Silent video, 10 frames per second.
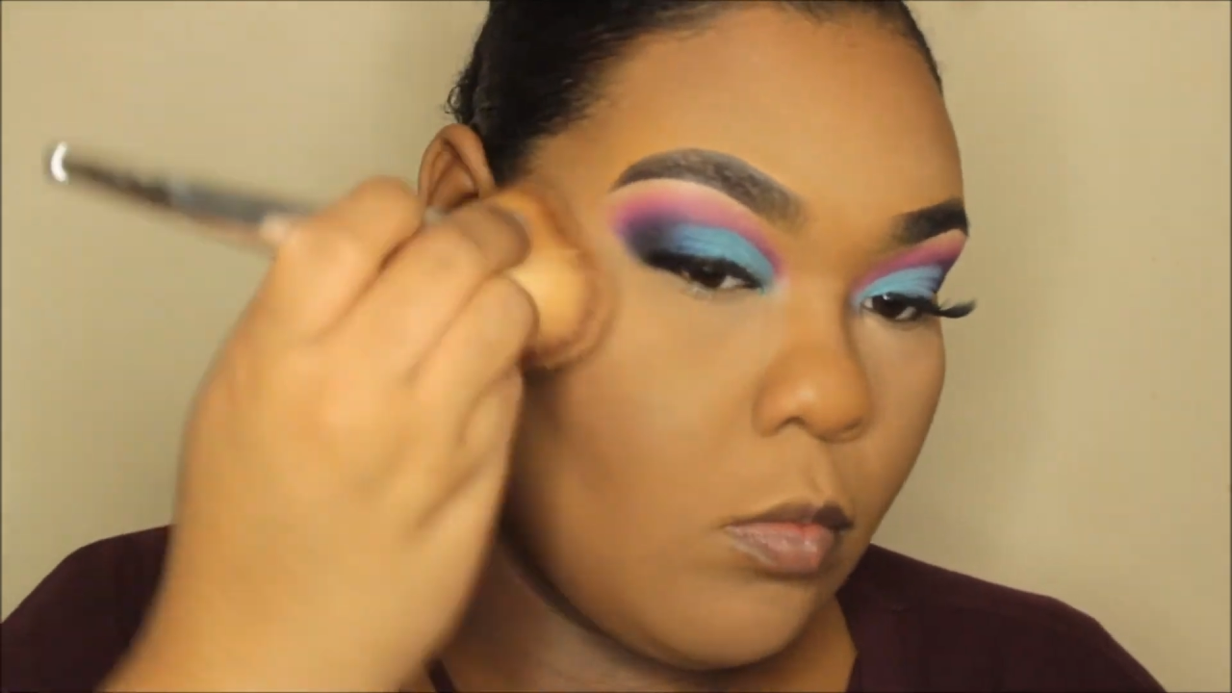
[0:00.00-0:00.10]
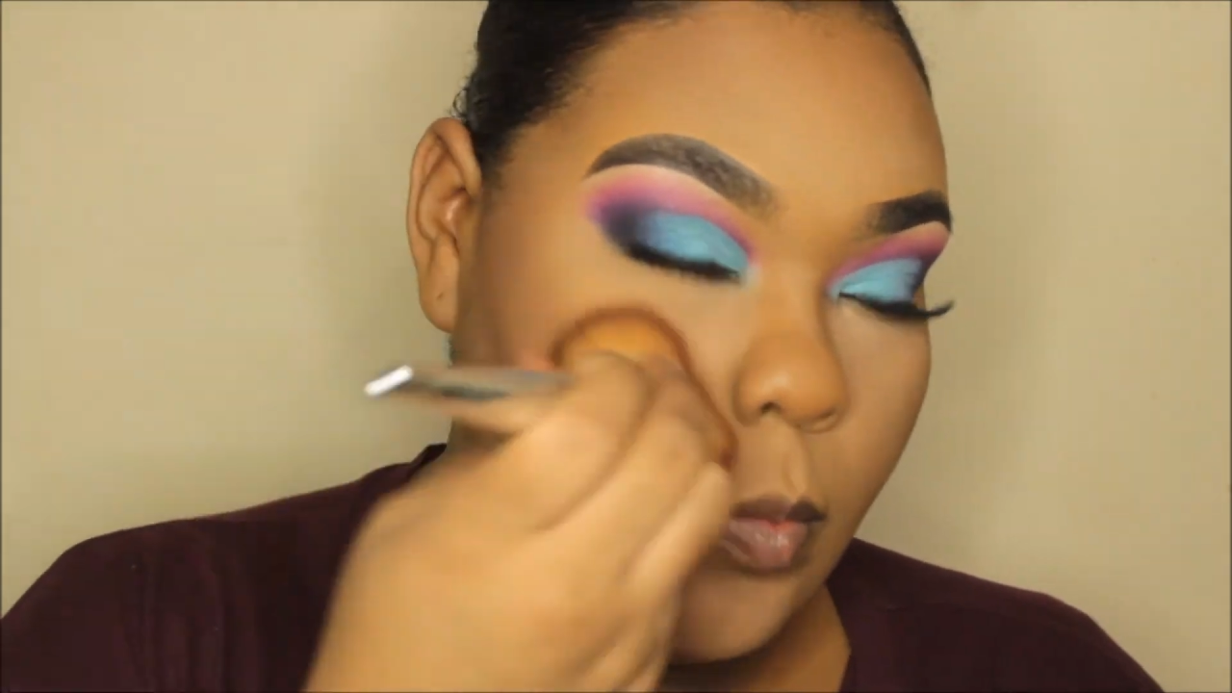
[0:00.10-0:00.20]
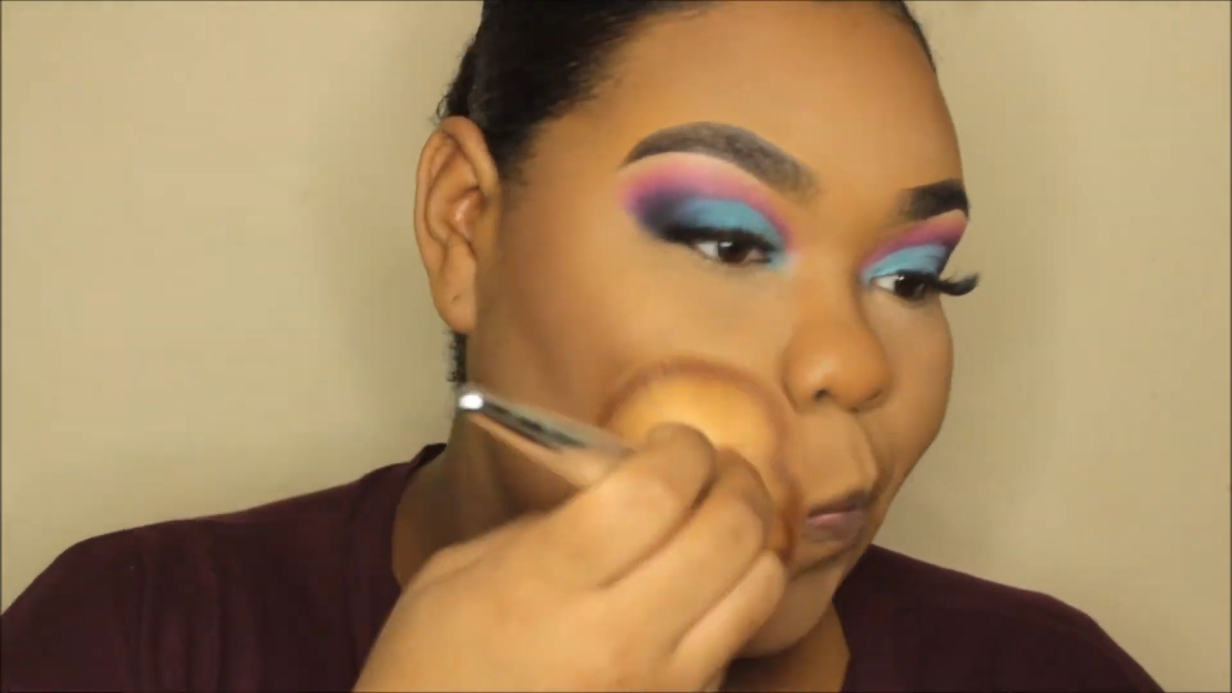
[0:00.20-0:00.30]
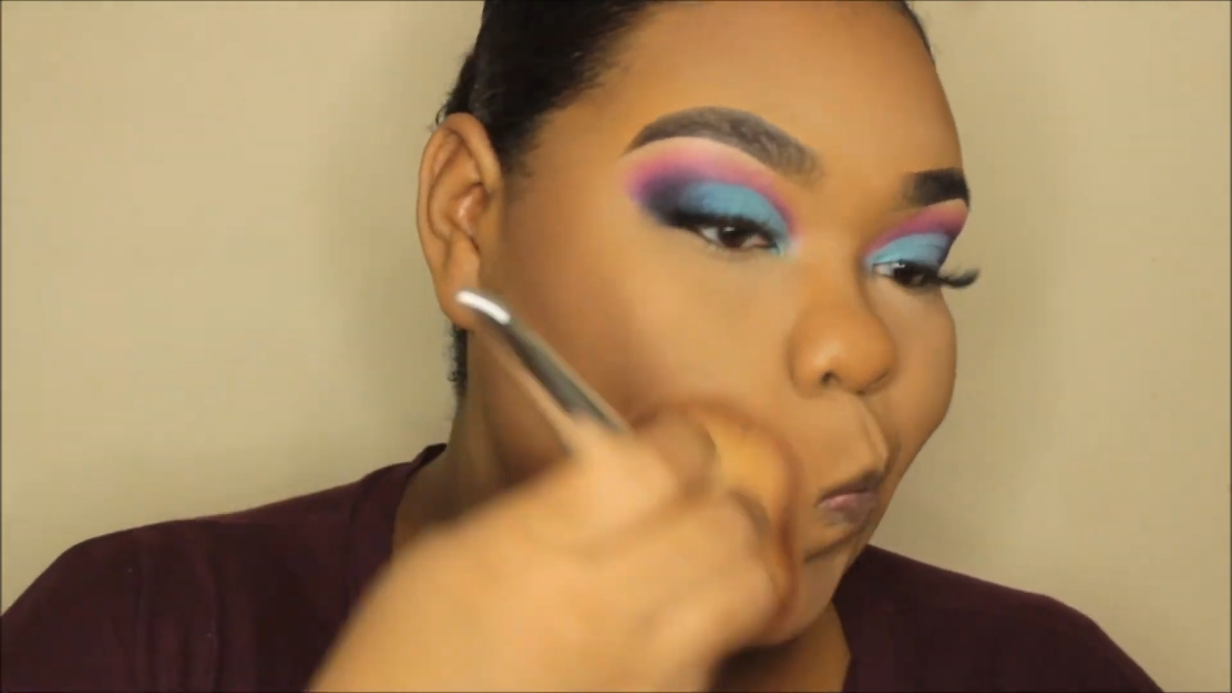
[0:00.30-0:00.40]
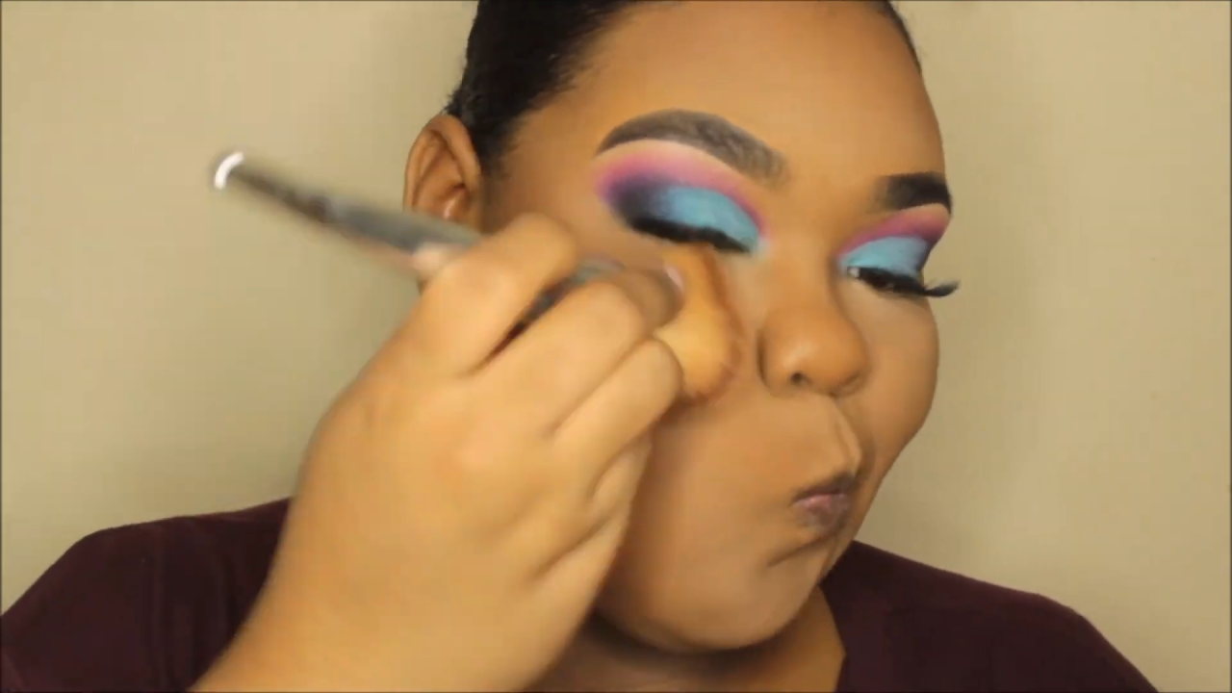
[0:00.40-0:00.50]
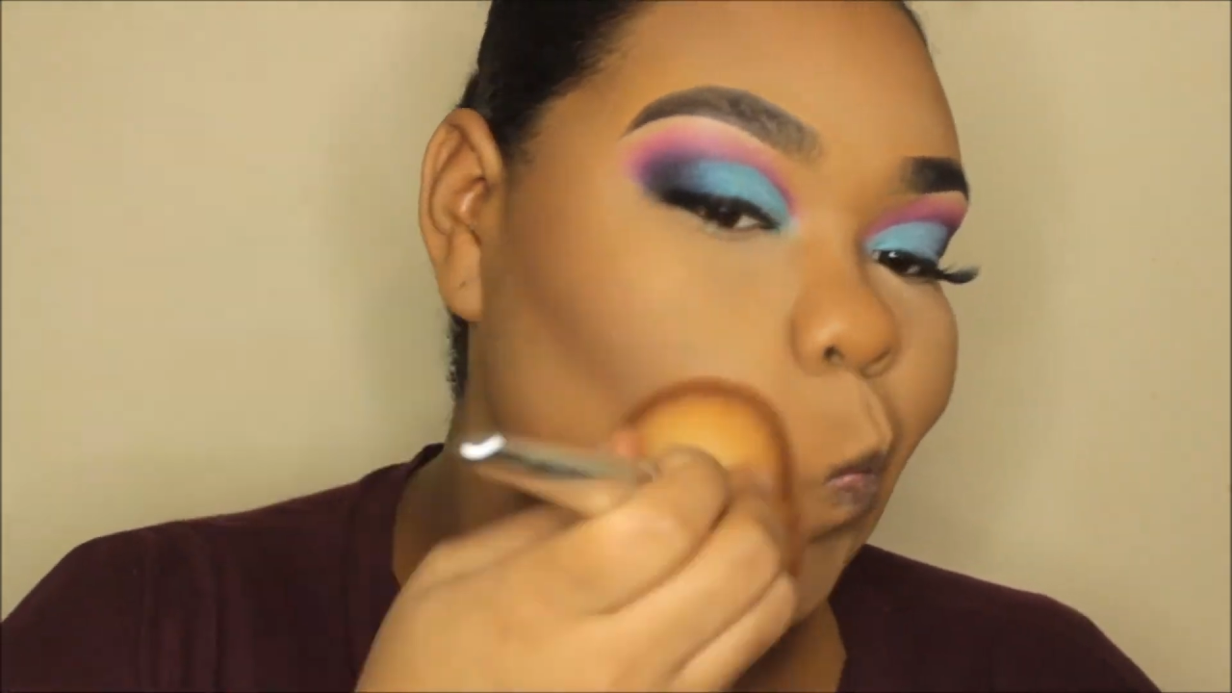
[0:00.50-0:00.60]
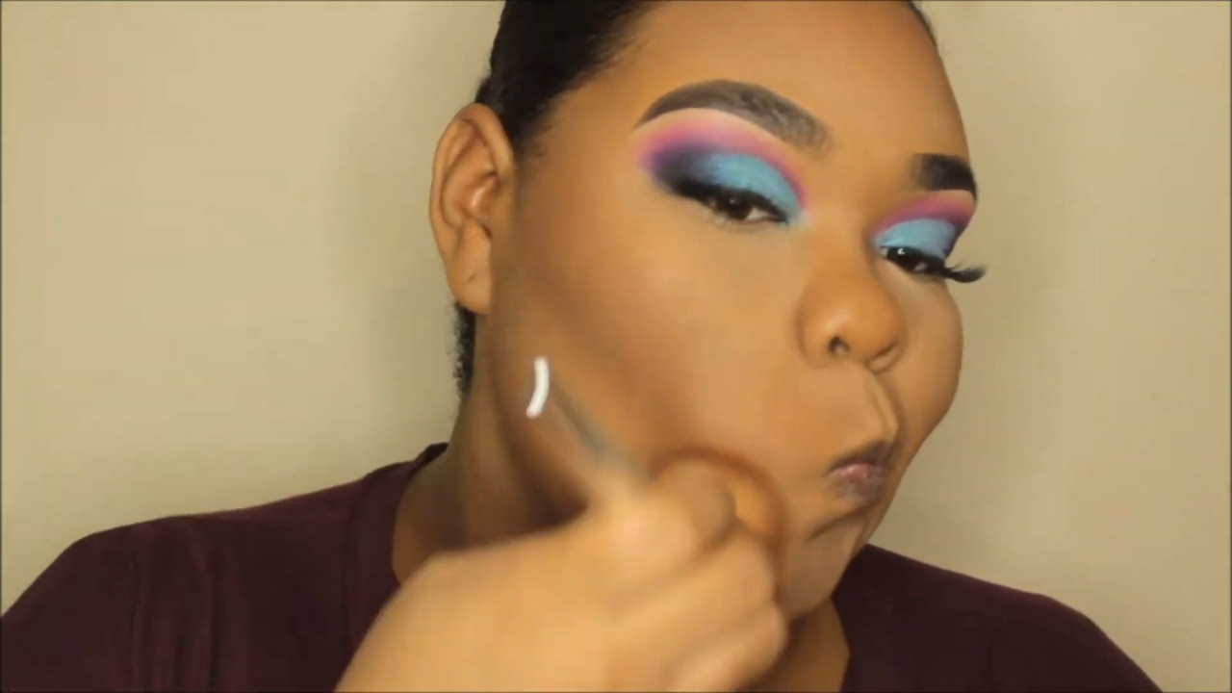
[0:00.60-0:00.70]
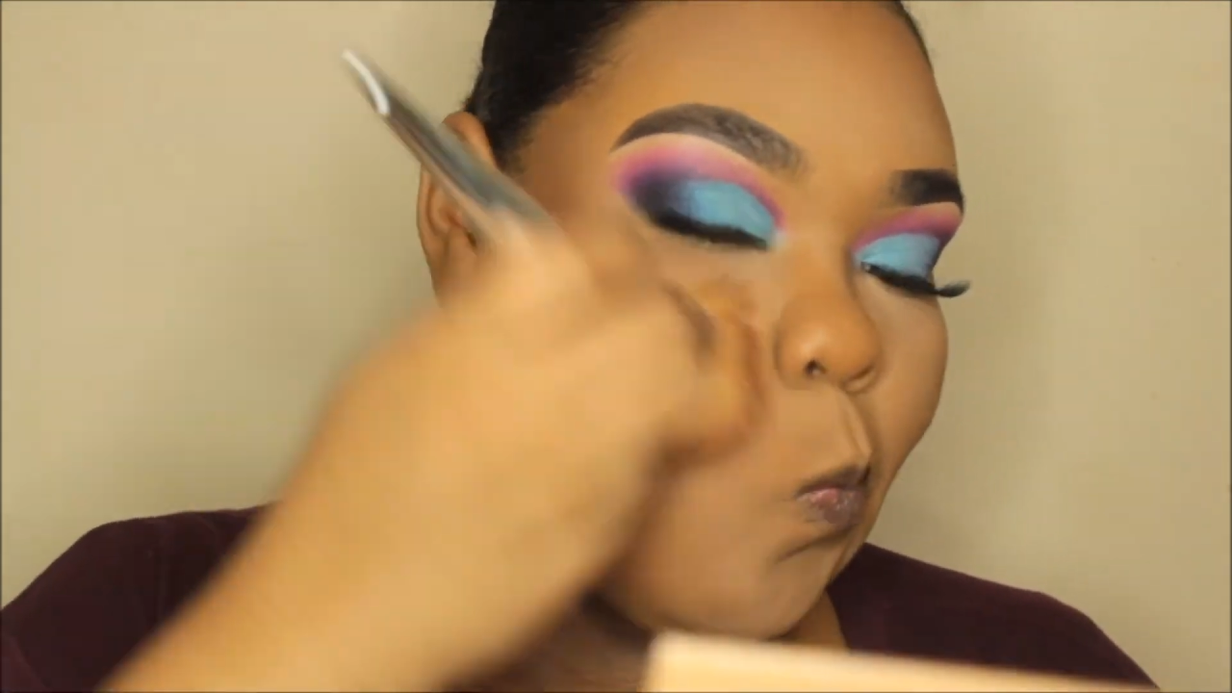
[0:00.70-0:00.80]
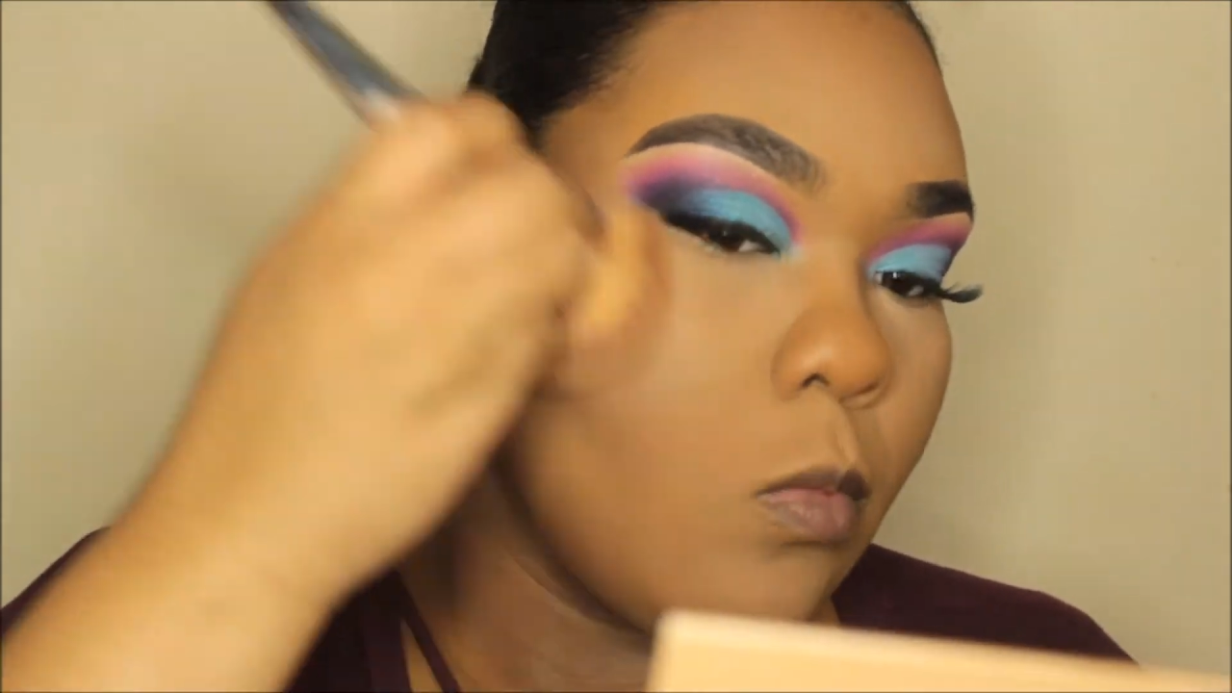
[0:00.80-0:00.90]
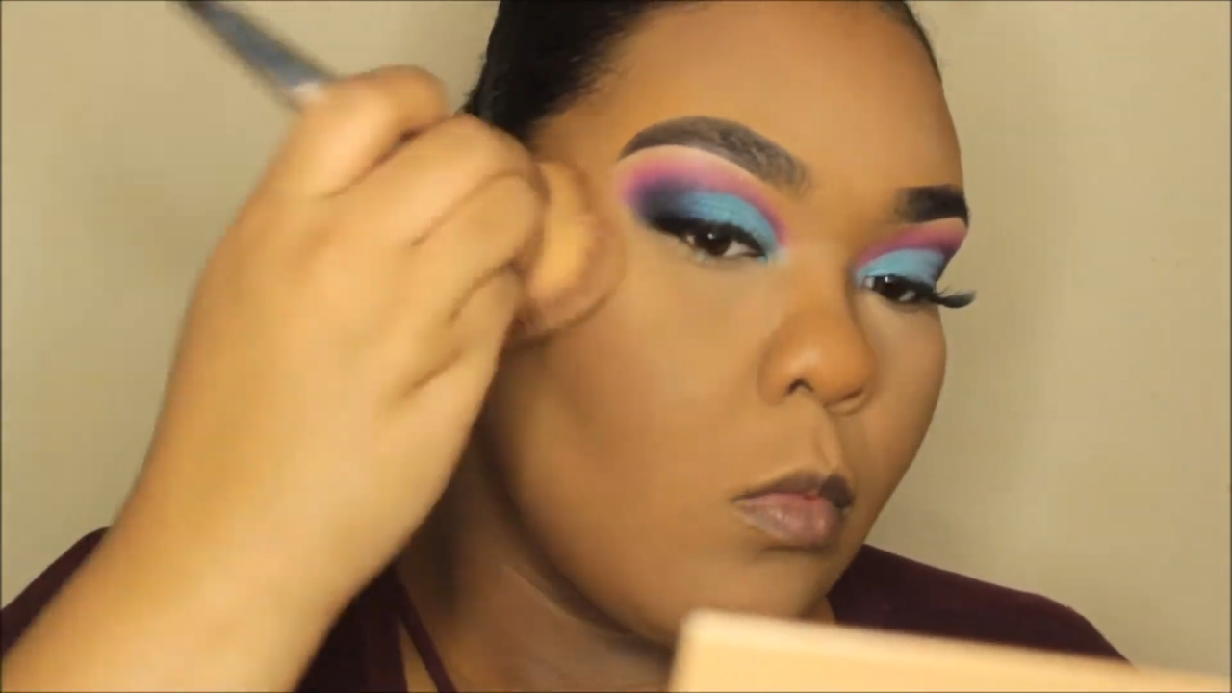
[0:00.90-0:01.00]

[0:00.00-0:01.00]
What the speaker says: contouring the